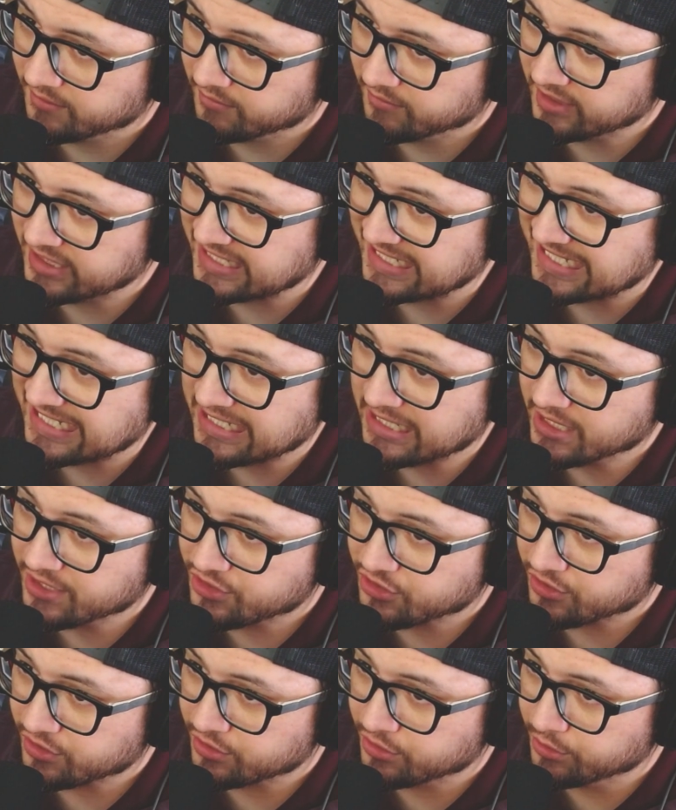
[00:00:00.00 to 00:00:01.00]
with
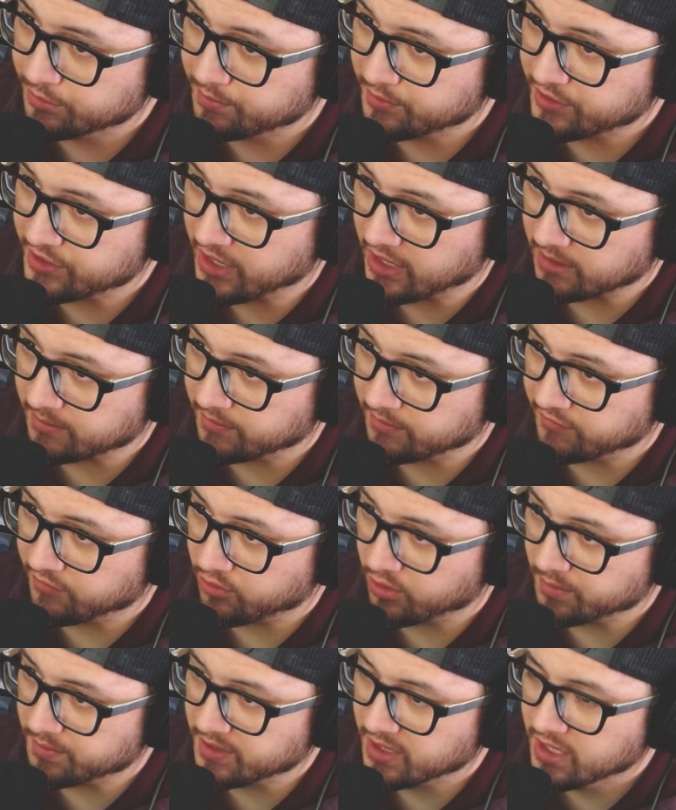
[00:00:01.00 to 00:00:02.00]
each super attack
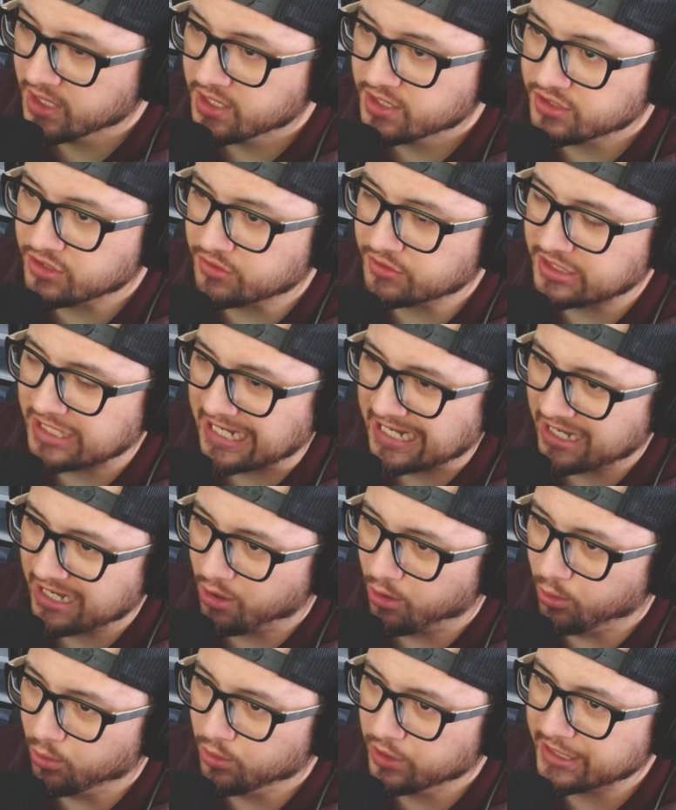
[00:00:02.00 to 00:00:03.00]
performed. So is that
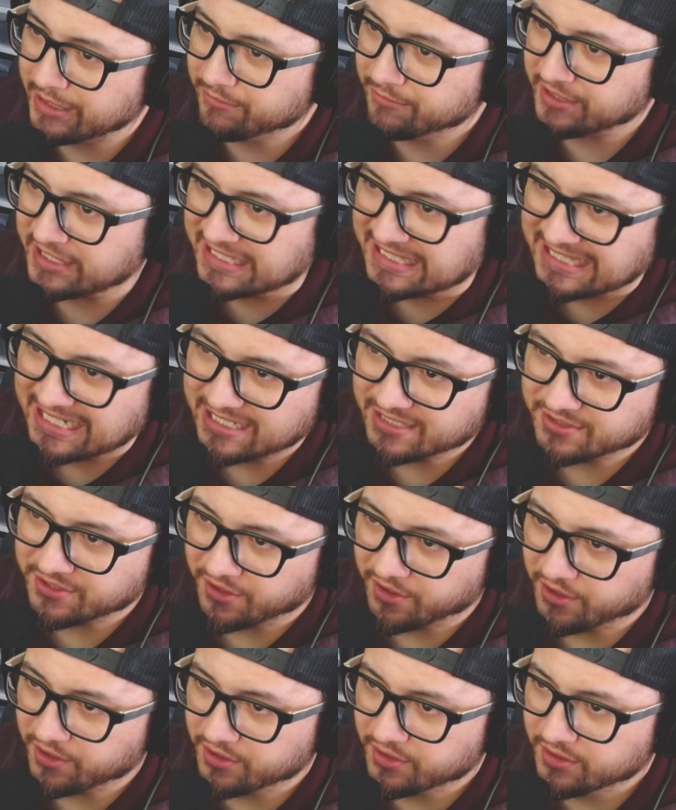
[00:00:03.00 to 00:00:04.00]
only within that
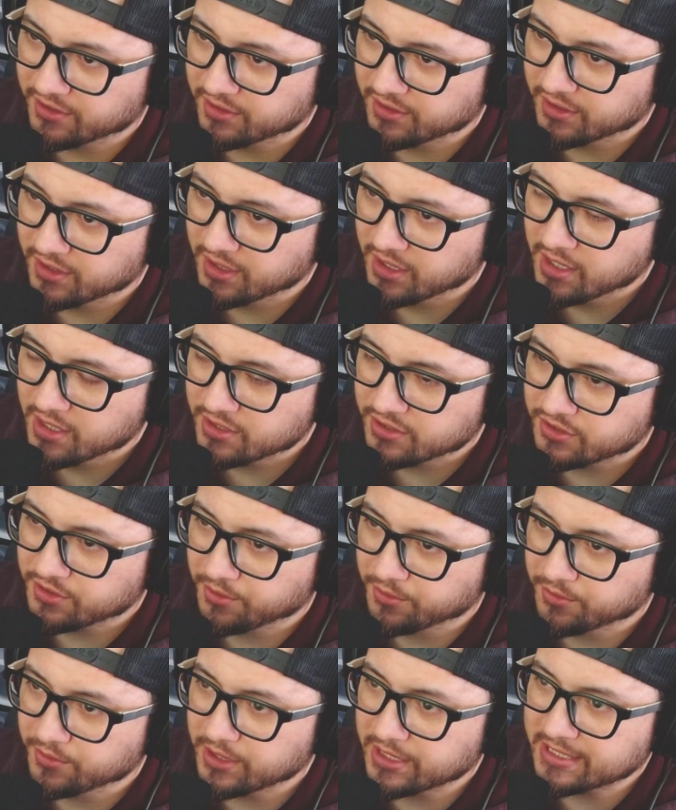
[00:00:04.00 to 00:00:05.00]
turn?
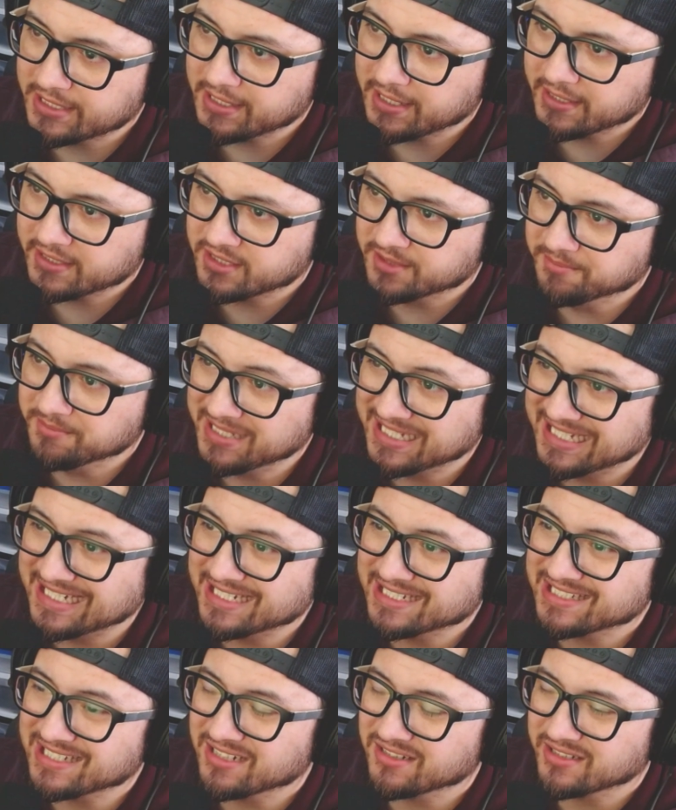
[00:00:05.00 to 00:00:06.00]
So to me,
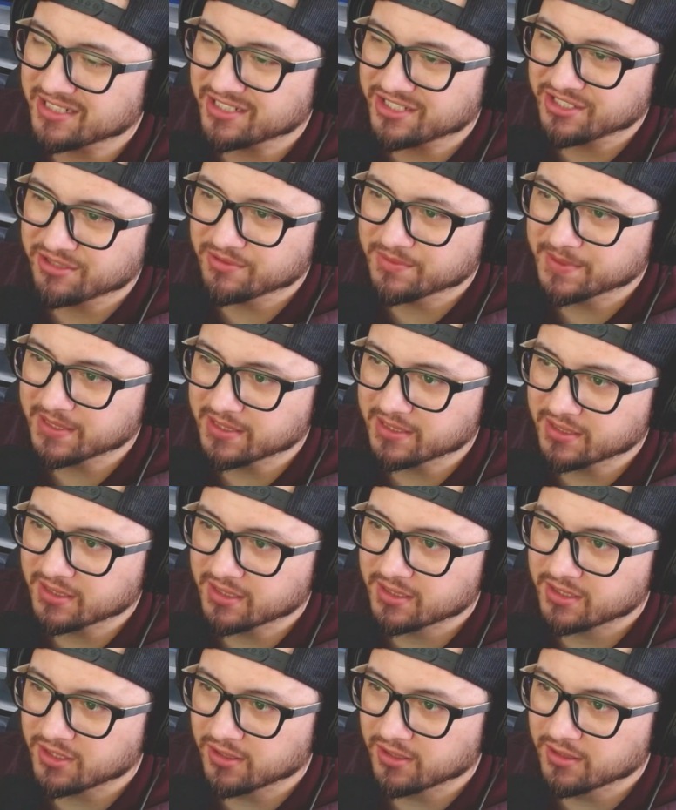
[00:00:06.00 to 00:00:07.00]
it sounds like she would be
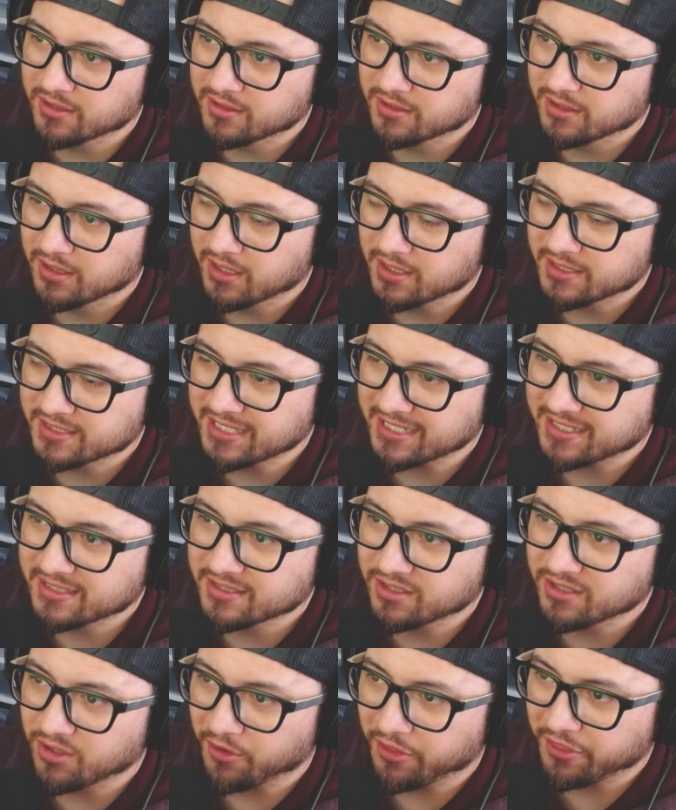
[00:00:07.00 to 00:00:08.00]
a
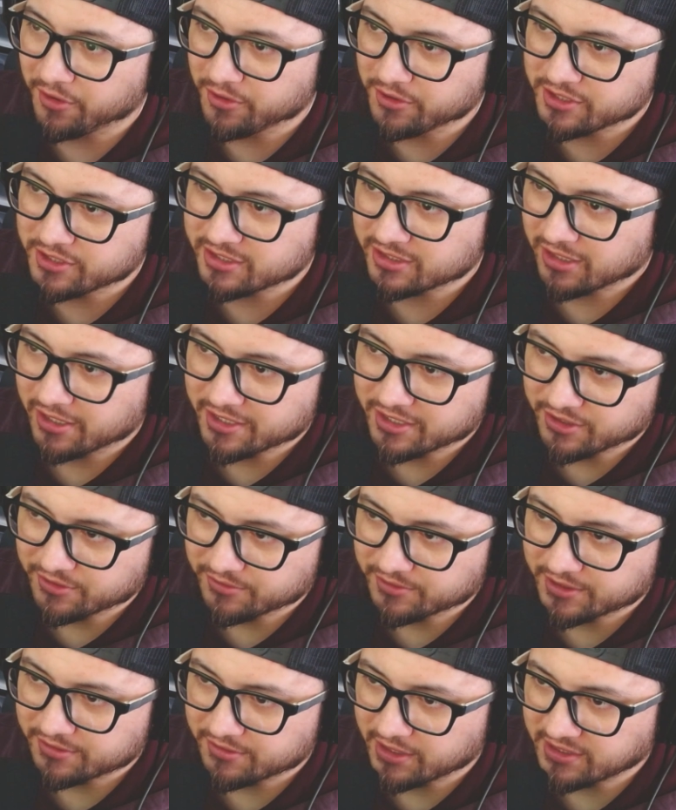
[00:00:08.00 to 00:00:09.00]
second or third slot
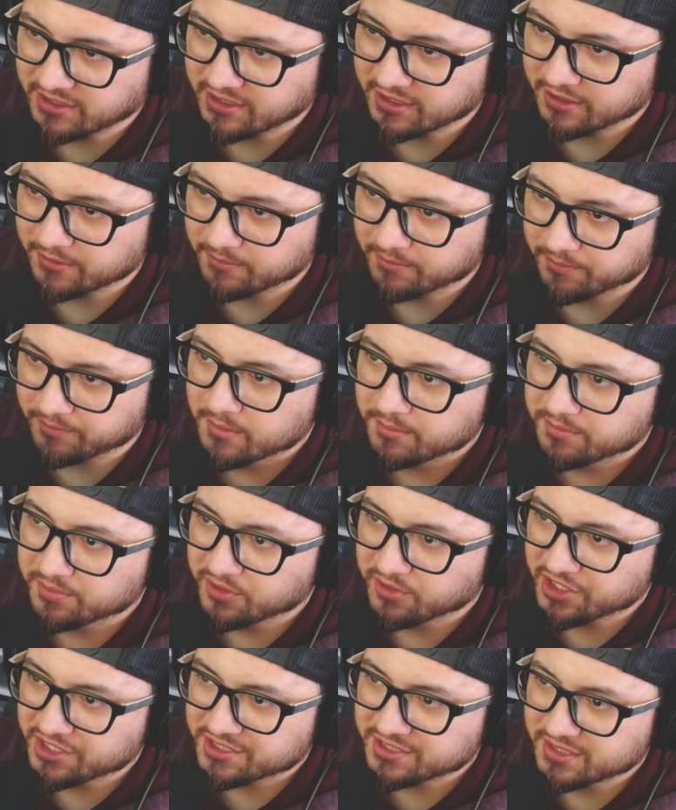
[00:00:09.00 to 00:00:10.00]
unit right there.
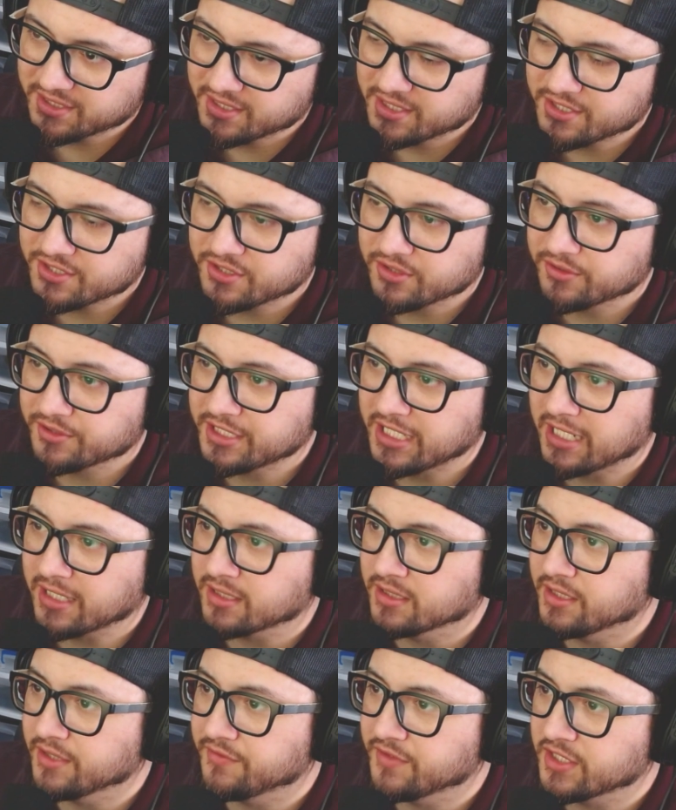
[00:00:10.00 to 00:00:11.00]
Plus an additional attack
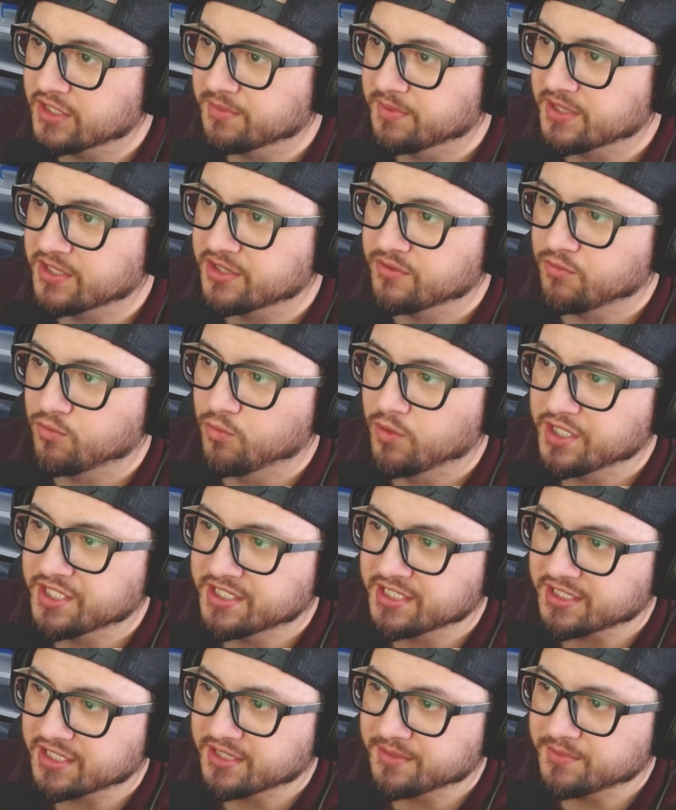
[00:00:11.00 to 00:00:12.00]
and defense plus
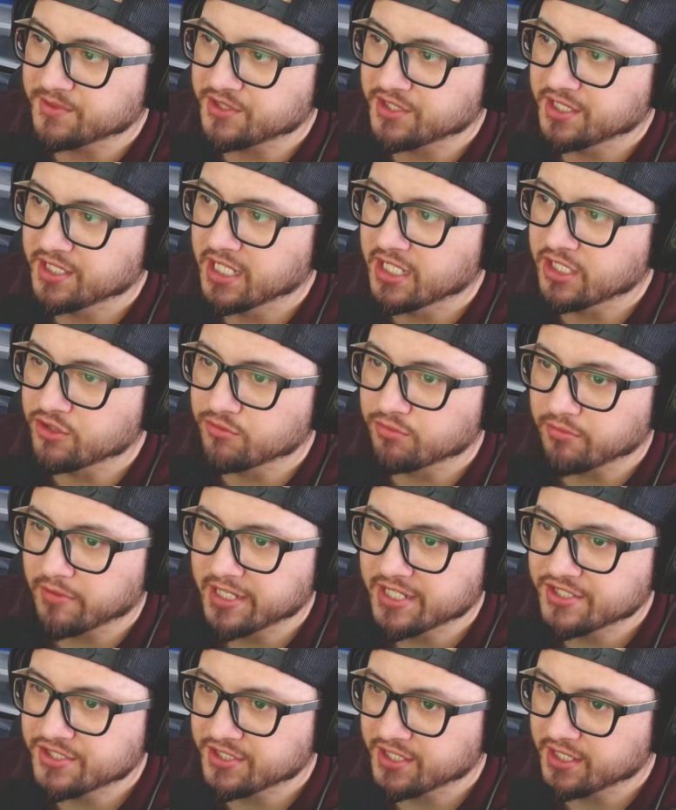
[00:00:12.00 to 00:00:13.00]
160% and
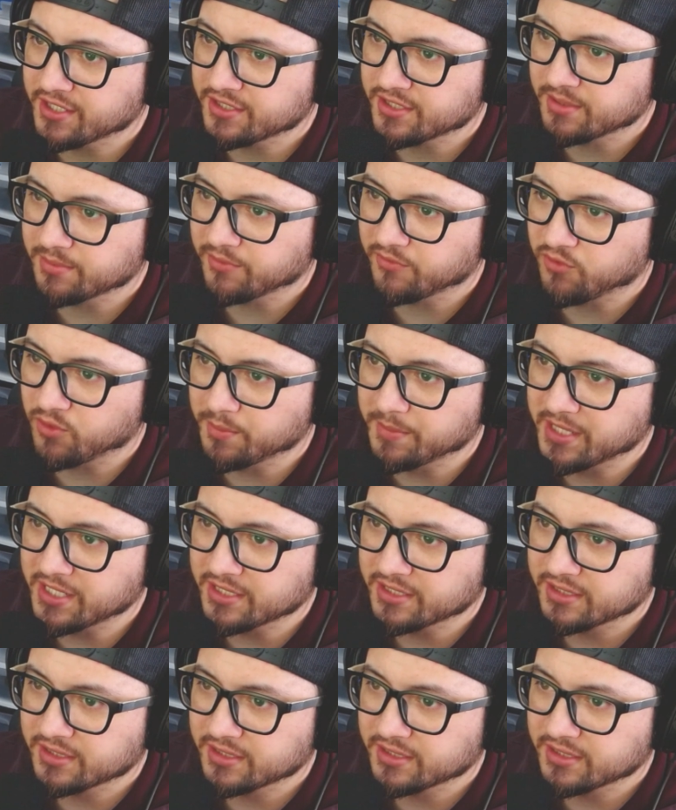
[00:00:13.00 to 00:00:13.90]
great chance to perform